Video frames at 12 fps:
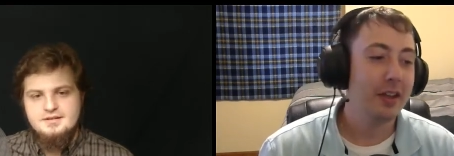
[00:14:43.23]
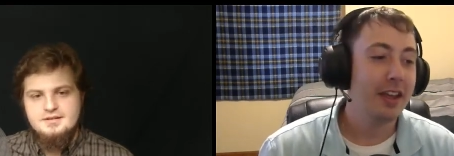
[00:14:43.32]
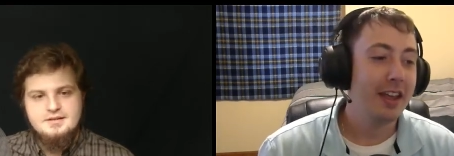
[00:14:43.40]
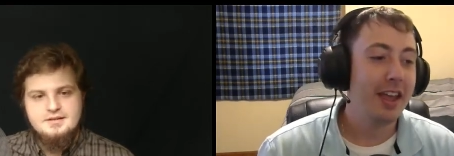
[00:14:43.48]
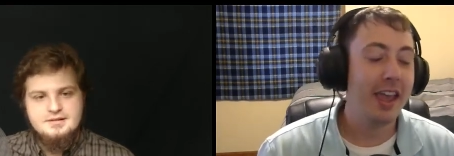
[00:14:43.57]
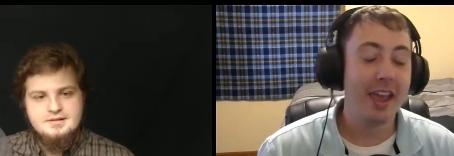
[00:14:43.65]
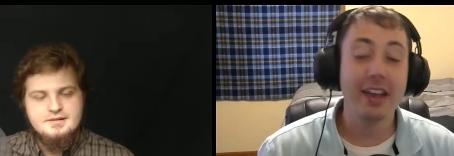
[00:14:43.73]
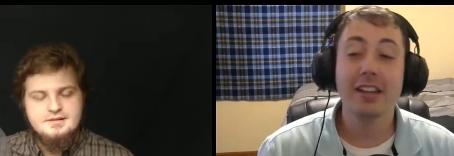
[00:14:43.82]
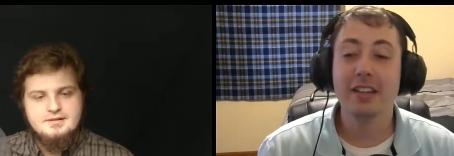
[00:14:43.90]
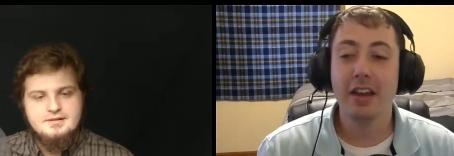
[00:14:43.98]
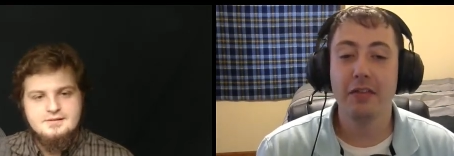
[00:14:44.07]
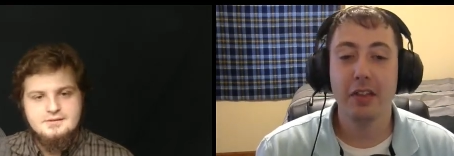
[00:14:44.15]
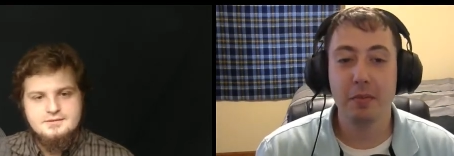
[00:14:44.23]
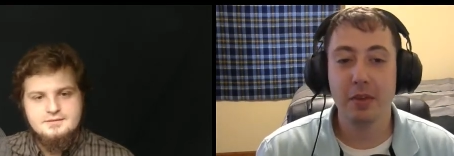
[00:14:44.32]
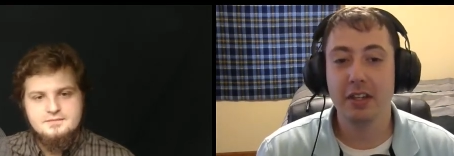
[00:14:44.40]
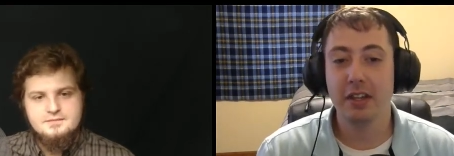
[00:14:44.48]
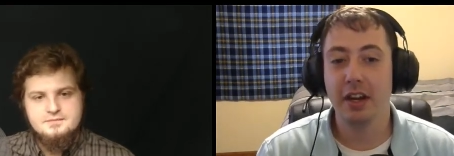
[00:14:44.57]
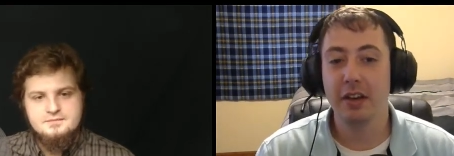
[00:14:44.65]
Speaker 1: it, it, can definitely be
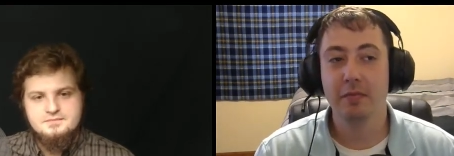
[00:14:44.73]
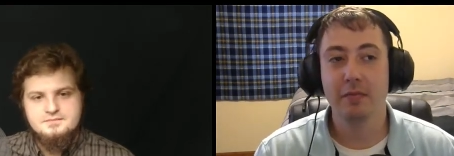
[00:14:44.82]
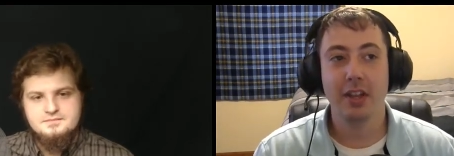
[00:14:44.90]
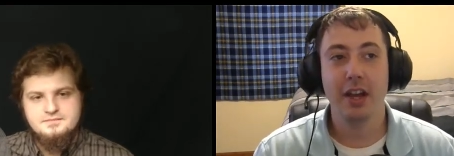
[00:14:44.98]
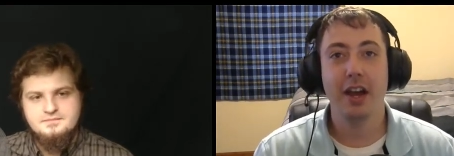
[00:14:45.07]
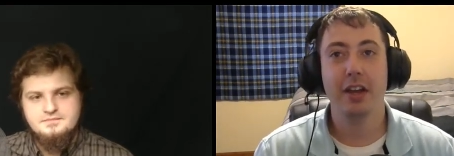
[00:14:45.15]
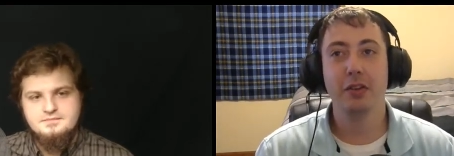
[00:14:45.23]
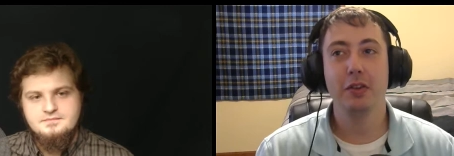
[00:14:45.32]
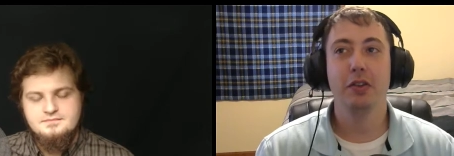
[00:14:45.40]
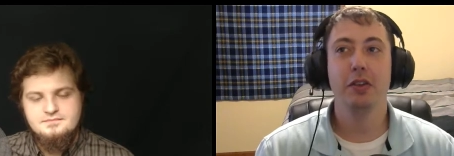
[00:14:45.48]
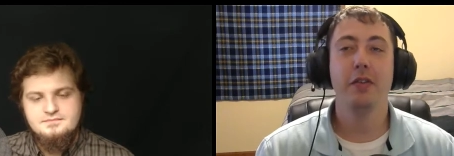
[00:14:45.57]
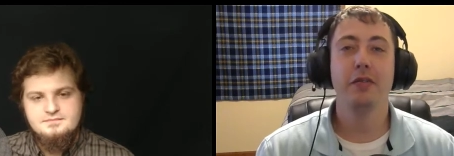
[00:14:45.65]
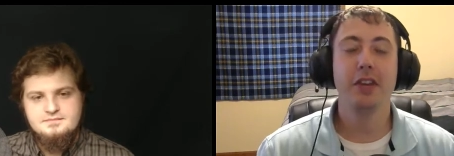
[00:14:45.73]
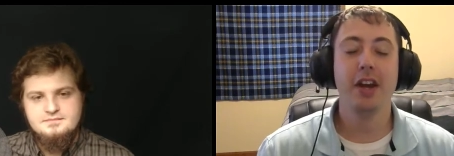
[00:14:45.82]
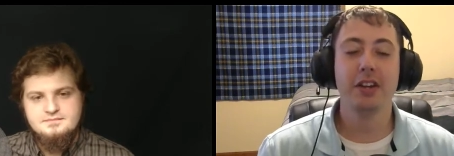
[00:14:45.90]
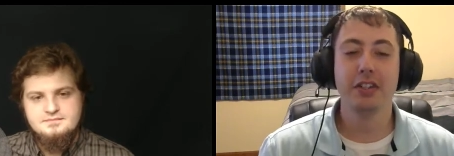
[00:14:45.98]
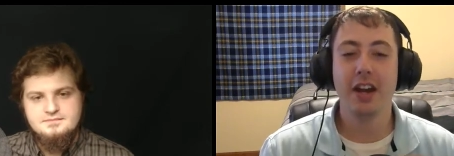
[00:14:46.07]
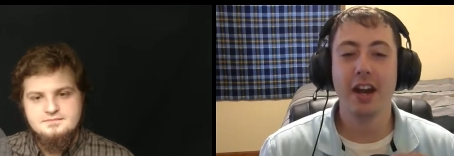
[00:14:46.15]
done. Uh, you, have
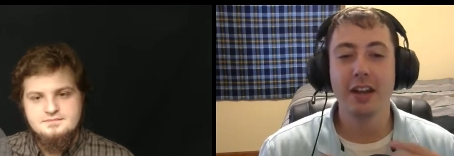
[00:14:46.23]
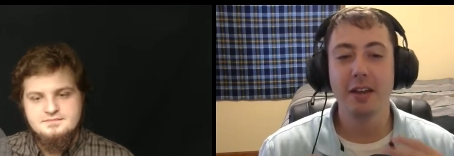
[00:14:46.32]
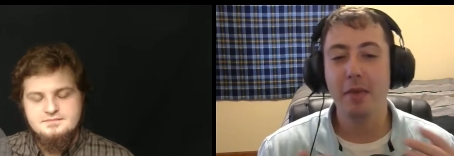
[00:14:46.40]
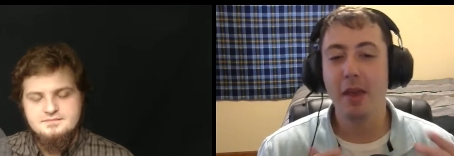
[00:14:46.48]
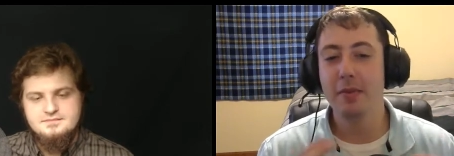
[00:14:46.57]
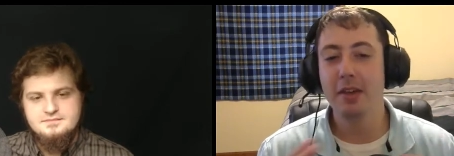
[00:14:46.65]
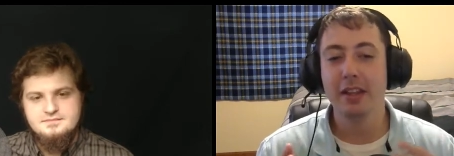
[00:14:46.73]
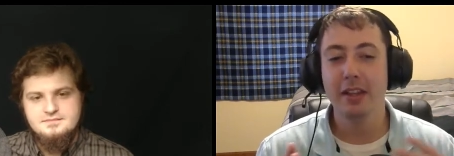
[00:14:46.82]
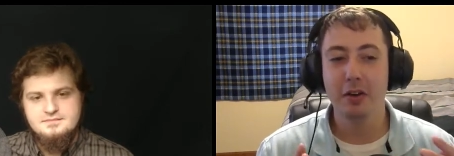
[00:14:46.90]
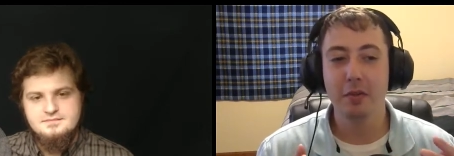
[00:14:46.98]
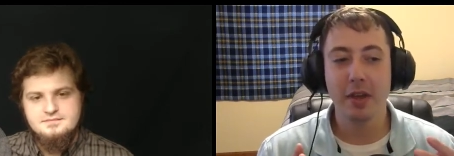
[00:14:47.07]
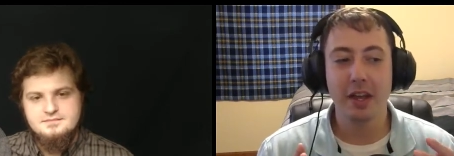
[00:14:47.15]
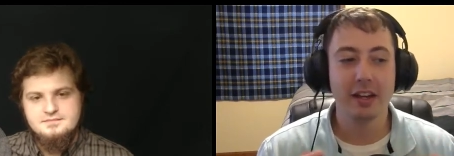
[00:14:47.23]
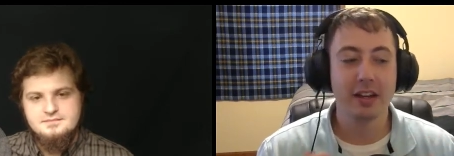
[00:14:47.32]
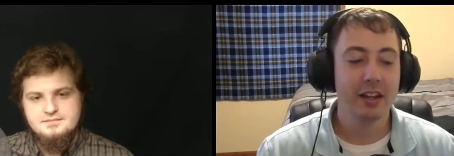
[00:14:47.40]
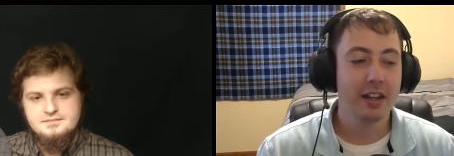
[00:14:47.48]
touched on it maybe a little bit,